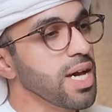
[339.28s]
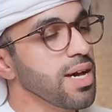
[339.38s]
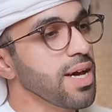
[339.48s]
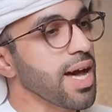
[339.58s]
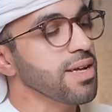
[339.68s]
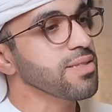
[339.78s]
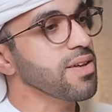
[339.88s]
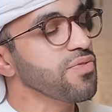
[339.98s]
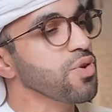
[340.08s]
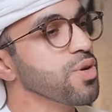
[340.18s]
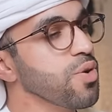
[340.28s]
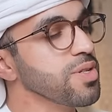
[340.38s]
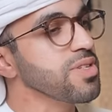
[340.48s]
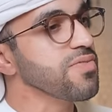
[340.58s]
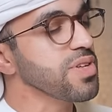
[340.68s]
uh, and if you're a
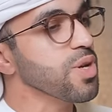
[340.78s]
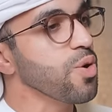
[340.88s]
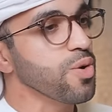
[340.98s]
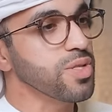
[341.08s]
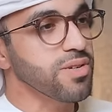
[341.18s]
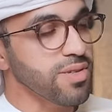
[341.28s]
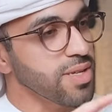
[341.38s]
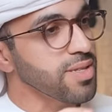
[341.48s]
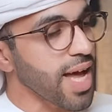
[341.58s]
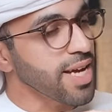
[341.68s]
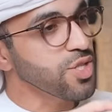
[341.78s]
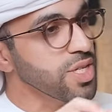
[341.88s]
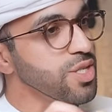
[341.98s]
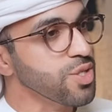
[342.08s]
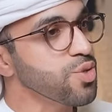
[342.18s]
golden visa holder, it, it
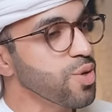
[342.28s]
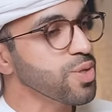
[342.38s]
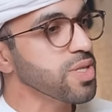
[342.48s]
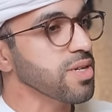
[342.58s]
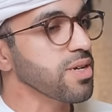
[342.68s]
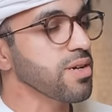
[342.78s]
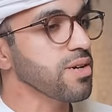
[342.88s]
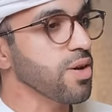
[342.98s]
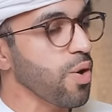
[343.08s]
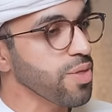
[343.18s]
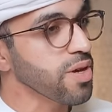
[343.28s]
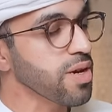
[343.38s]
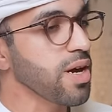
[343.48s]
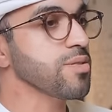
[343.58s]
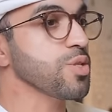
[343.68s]
actually shows uh, on the
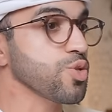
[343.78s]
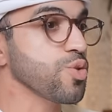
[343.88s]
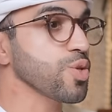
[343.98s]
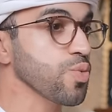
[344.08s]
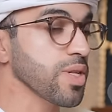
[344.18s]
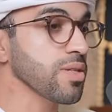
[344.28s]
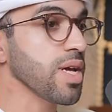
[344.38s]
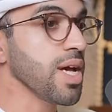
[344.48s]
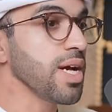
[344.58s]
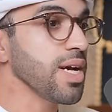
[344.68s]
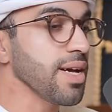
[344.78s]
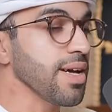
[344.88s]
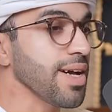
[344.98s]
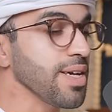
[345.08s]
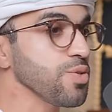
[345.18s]
card. It shows when
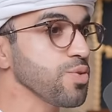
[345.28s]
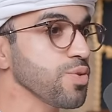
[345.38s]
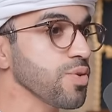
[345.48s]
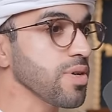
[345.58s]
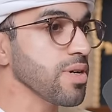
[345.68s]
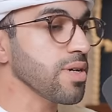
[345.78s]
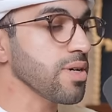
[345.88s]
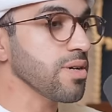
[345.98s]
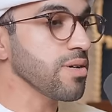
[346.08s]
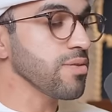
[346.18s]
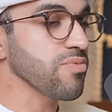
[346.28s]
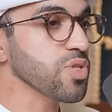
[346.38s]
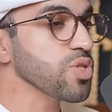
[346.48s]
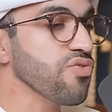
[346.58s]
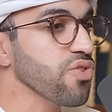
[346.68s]
uh, you uh,
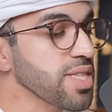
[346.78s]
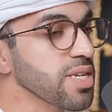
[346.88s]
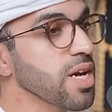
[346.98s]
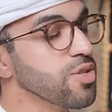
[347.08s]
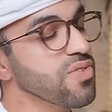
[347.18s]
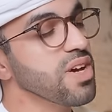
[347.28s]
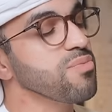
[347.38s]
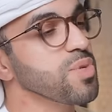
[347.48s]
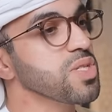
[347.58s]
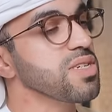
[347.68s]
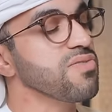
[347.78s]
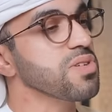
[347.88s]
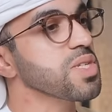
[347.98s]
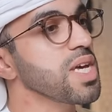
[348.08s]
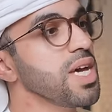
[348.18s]
register for any kind of government
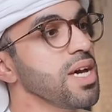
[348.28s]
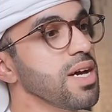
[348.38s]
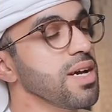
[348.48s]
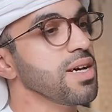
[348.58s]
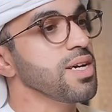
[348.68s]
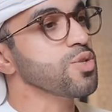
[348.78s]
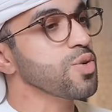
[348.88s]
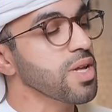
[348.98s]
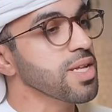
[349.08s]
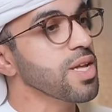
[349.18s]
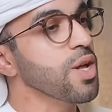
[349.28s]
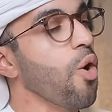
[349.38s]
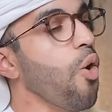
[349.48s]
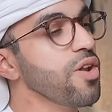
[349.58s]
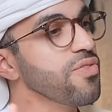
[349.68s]
service. Uh, so it,
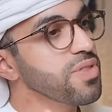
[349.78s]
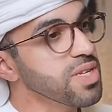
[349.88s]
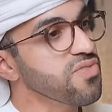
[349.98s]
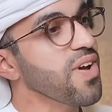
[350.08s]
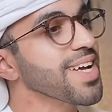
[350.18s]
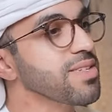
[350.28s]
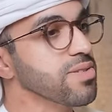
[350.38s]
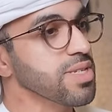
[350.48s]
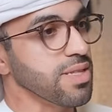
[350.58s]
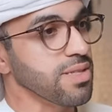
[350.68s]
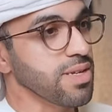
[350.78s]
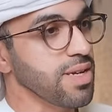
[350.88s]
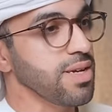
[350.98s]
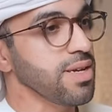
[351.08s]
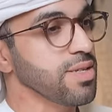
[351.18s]
it, all of this factors in.
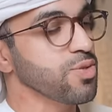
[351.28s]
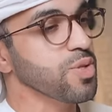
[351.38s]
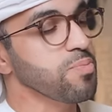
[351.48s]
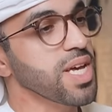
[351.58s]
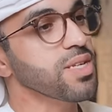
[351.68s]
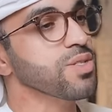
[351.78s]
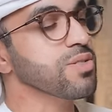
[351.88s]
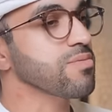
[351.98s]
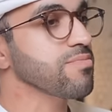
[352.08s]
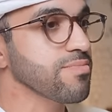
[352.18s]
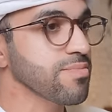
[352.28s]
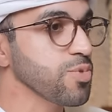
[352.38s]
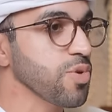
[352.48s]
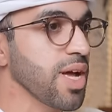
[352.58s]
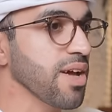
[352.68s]
Uh, so it makes
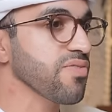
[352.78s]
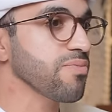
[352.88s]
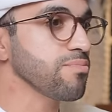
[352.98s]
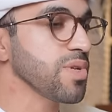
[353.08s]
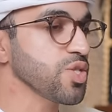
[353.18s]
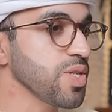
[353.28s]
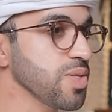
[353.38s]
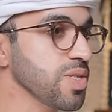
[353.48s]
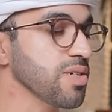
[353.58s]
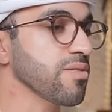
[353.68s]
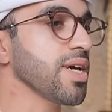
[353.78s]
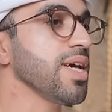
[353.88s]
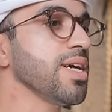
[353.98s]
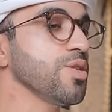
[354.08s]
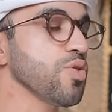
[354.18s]
your life much easier,
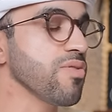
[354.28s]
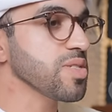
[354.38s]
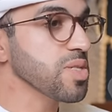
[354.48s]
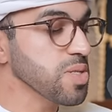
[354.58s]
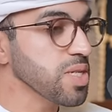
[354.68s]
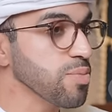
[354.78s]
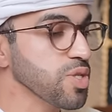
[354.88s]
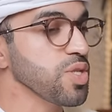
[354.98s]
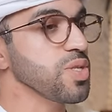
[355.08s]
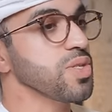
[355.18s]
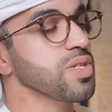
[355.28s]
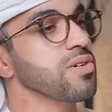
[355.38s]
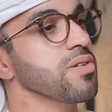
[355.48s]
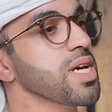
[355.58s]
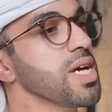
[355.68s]
your residency much
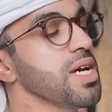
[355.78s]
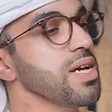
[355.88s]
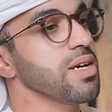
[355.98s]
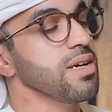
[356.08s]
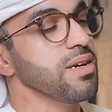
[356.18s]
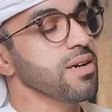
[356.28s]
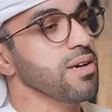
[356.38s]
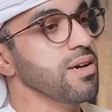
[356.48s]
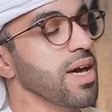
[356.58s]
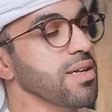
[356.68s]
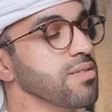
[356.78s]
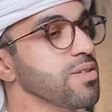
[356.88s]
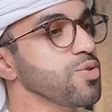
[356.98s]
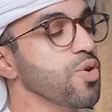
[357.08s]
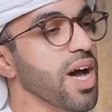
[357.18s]
easier, uh,
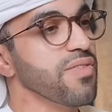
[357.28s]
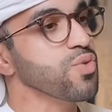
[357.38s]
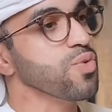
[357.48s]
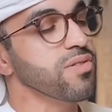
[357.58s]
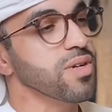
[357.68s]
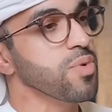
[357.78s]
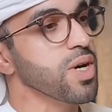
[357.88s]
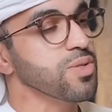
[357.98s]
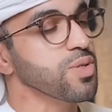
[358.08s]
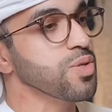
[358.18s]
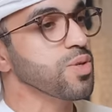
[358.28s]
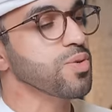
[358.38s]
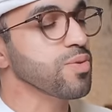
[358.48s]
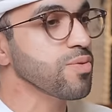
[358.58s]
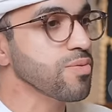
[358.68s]
and you don't have to worry about you
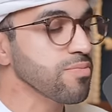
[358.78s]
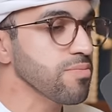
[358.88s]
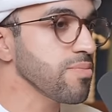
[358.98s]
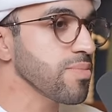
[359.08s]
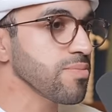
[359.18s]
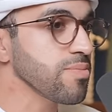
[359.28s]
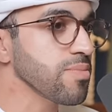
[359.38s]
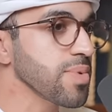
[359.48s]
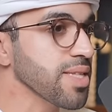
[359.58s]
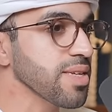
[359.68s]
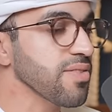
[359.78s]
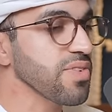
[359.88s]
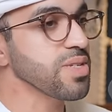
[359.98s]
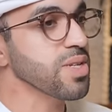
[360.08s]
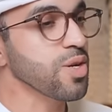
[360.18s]
know getting the
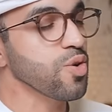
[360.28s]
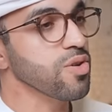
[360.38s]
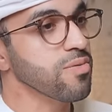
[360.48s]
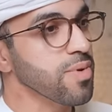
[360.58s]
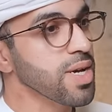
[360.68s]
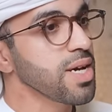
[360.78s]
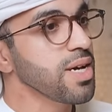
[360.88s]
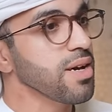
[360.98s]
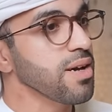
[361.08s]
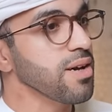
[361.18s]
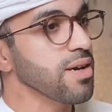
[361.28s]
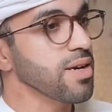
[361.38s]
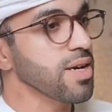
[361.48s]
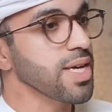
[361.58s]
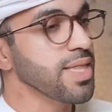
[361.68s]
visa or
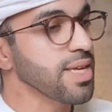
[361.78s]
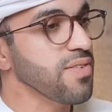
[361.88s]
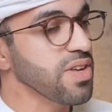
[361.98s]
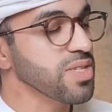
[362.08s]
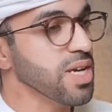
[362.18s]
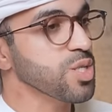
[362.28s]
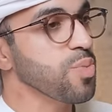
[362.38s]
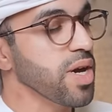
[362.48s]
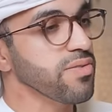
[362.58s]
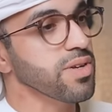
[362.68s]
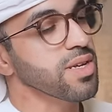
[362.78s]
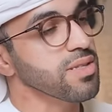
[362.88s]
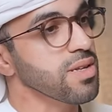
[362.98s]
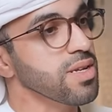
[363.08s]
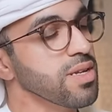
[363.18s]
uh, the e-visa expiring
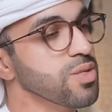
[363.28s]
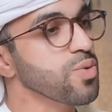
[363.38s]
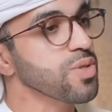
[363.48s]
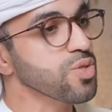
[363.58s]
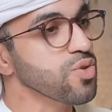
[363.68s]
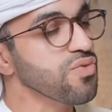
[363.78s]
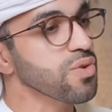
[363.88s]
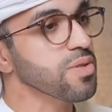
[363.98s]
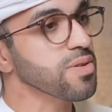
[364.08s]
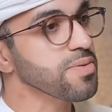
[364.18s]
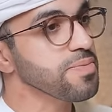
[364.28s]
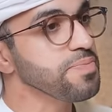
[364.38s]
and uh, so on and so forth.